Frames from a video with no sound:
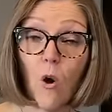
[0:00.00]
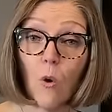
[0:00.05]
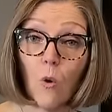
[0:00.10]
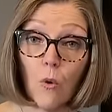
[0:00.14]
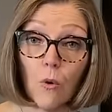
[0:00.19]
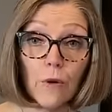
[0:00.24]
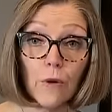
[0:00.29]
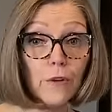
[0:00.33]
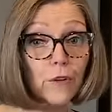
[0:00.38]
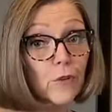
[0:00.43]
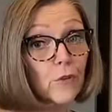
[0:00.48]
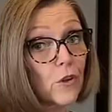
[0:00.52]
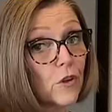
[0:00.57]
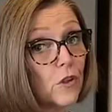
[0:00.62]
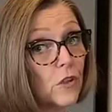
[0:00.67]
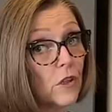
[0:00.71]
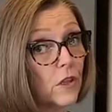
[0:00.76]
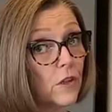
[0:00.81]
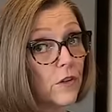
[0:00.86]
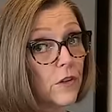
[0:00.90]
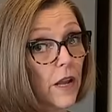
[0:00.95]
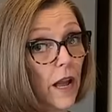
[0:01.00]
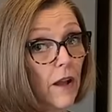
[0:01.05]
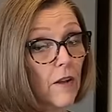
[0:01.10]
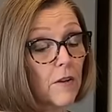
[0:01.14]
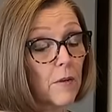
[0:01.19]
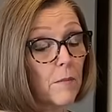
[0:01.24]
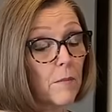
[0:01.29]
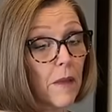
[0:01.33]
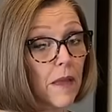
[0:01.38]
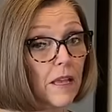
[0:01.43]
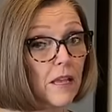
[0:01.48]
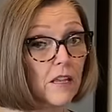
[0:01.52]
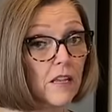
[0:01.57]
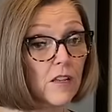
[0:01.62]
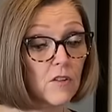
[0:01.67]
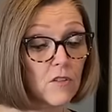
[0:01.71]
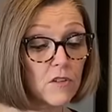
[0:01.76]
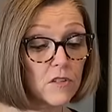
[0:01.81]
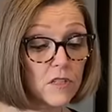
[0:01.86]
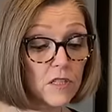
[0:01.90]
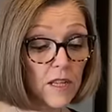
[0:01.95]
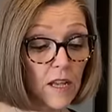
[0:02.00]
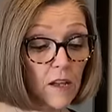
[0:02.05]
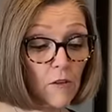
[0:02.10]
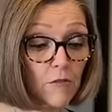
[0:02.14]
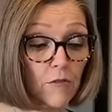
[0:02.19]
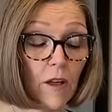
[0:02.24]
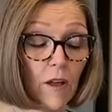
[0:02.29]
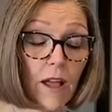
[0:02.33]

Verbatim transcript: or you could learn how to make it yourself.